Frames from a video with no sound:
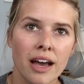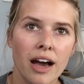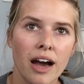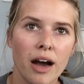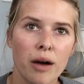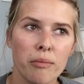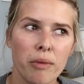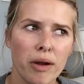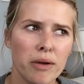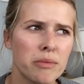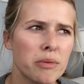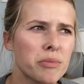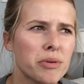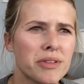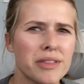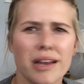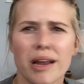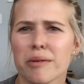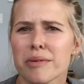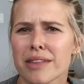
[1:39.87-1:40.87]
I remember
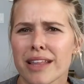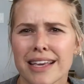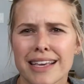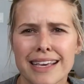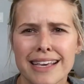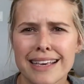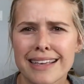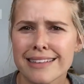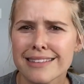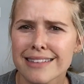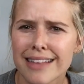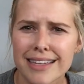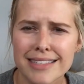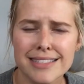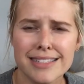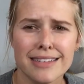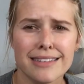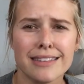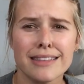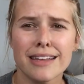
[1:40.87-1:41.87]
that I would like eat
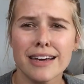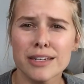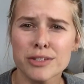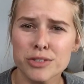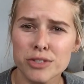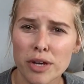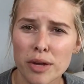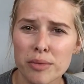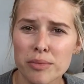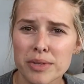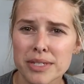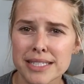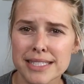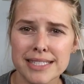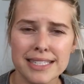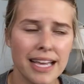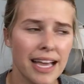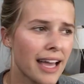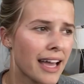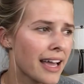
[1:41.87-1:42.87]
less at lunch on
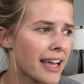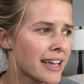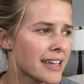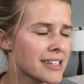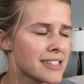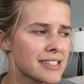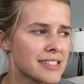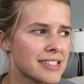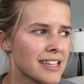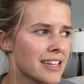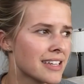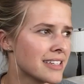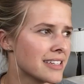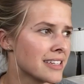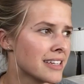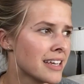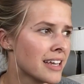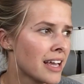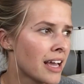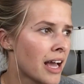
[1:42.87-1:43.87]
Wednesdays,
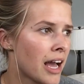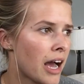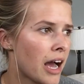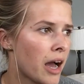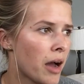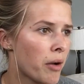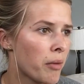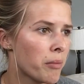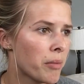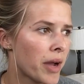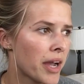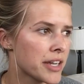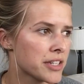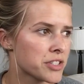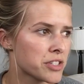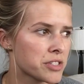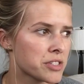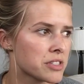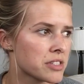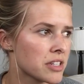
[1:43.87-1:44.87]
and I
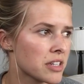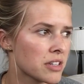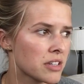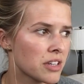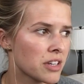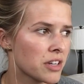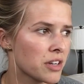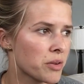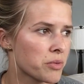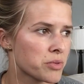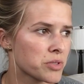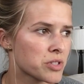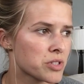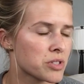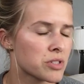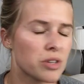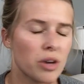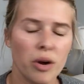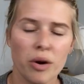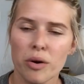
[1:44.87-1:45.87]
just, you know, was
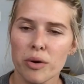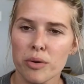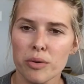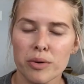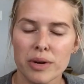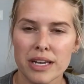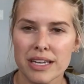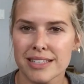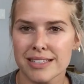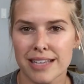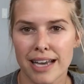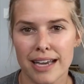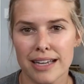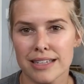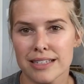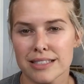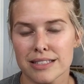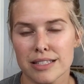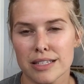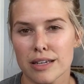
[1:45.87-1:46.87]
so
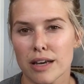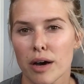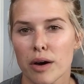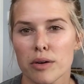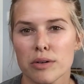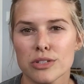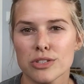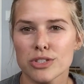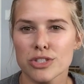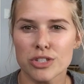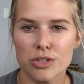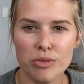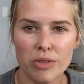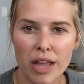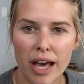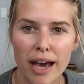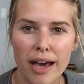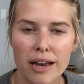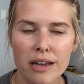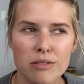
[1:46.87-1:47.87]
excited to go and do
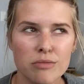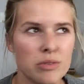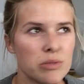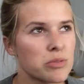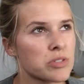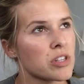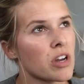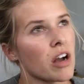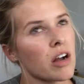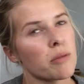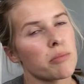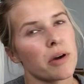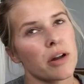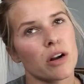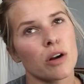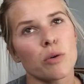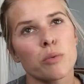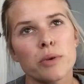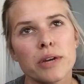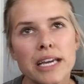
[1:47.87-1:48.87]
that. And we would talk about
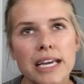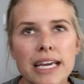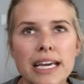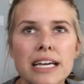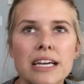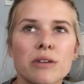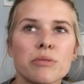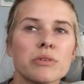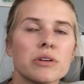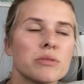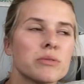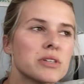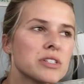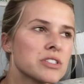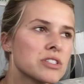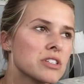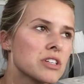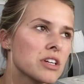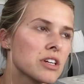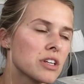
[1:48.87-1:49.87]
our week, and we
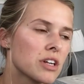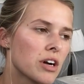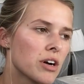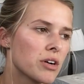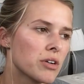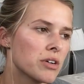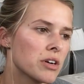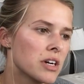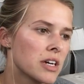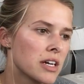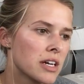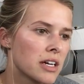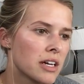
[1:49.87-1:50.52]
would, you know,